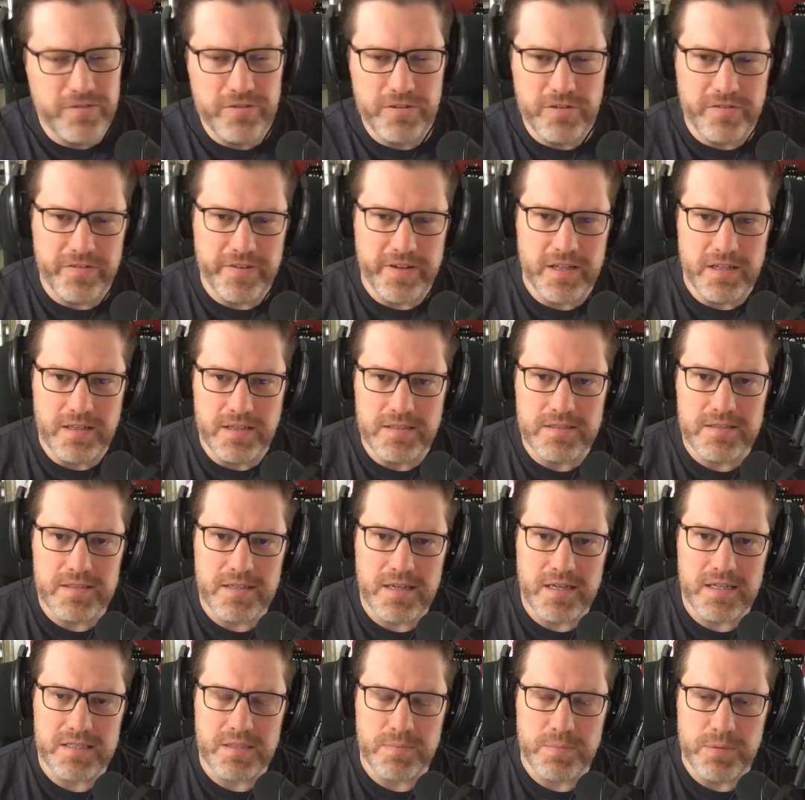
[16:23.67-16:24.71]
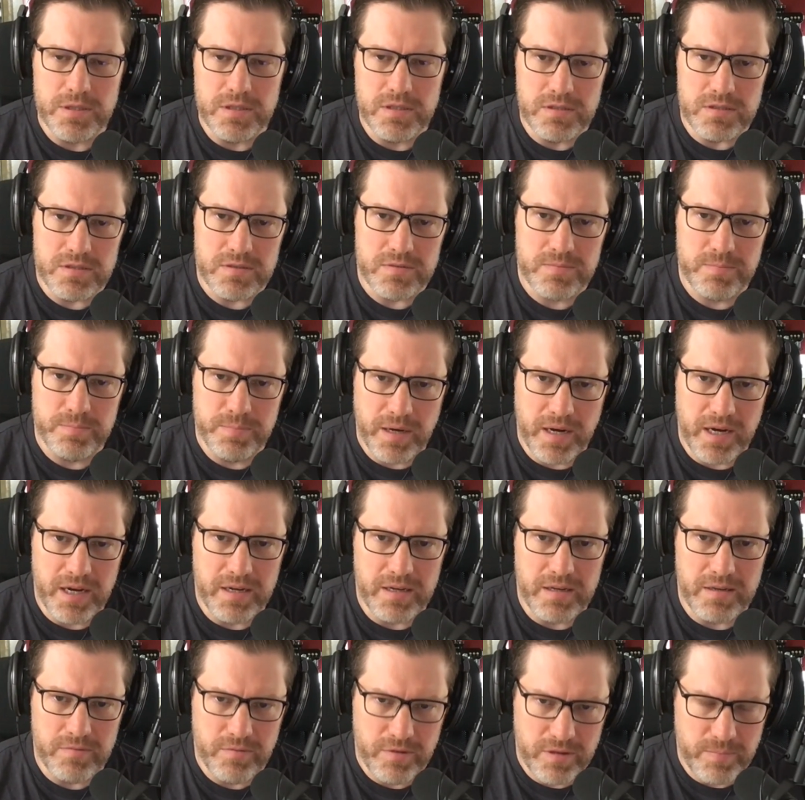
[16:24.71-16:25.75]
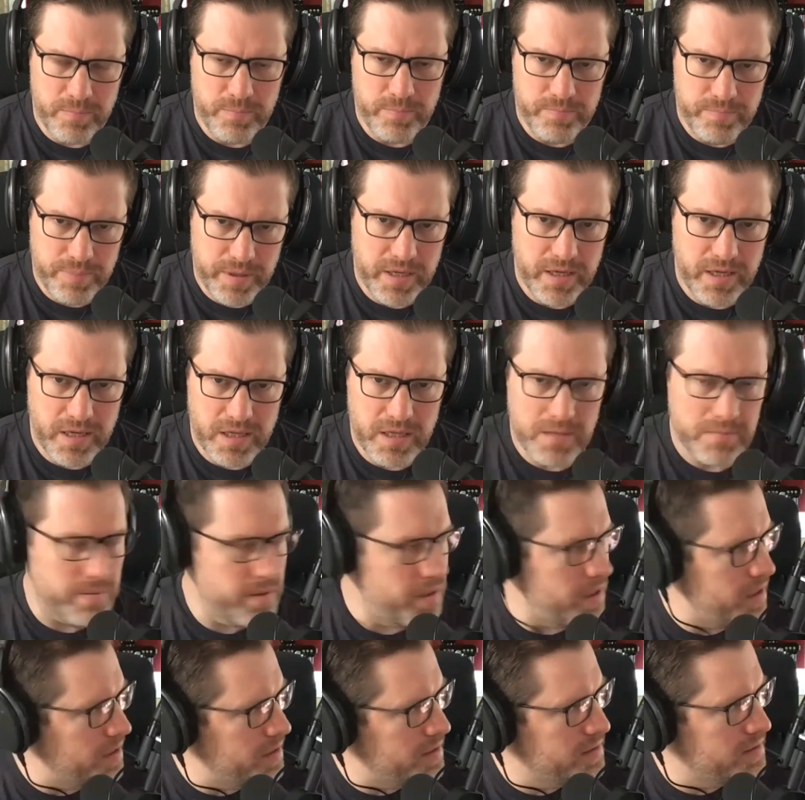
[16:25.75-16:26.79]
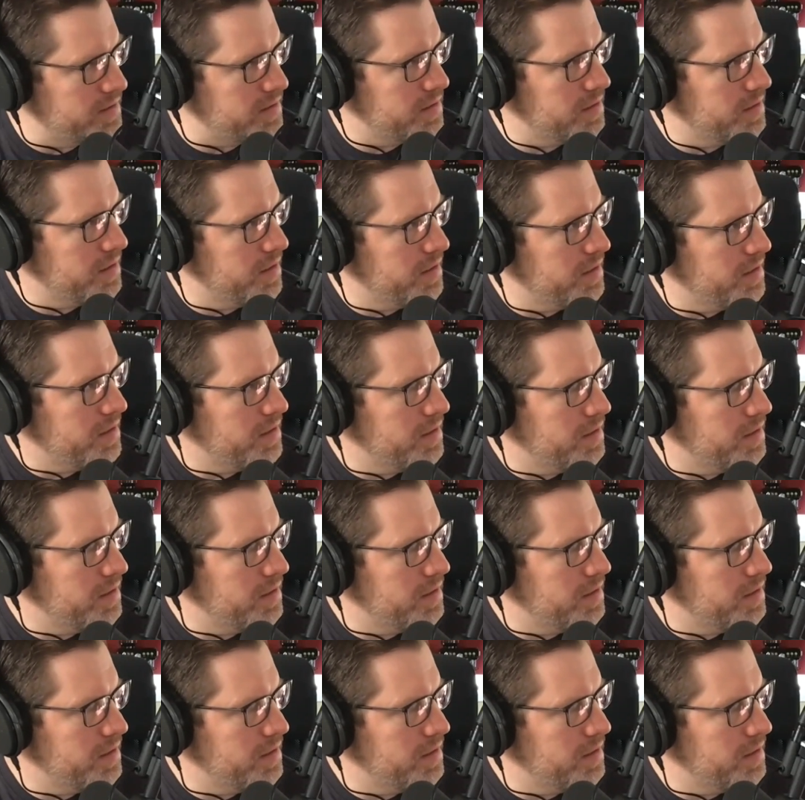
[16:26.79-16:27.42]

unfulfilled, I suppose, with being in the police,